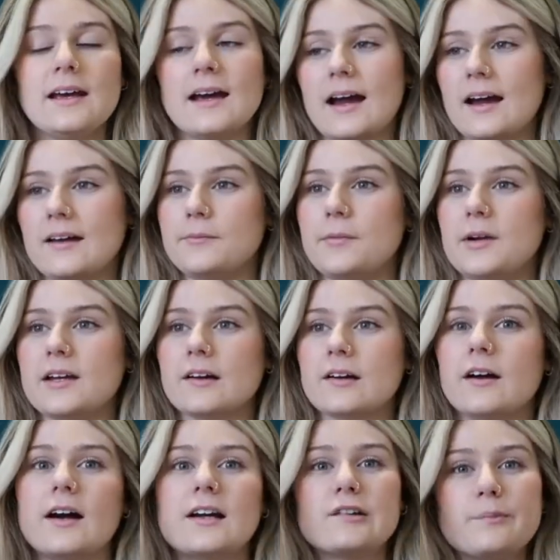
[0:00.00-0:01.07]
and we can
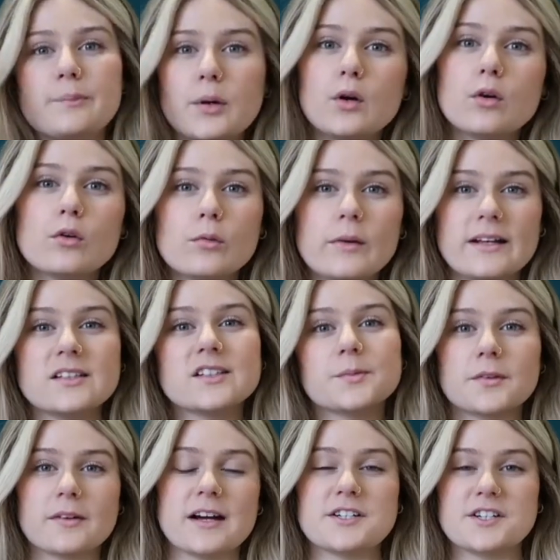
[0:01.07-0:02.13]
kind of pull
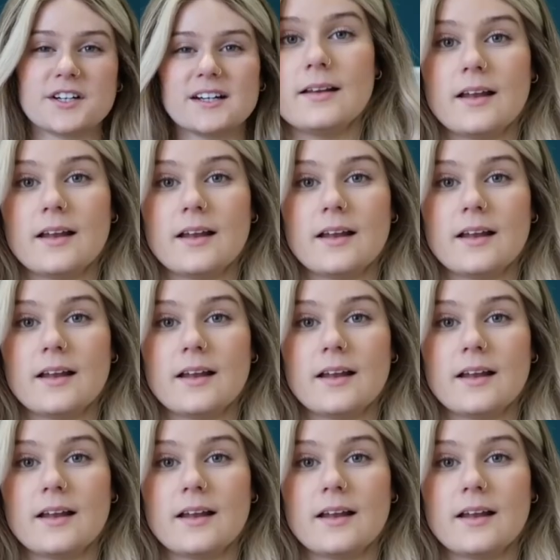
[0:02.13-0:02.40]
inspiration.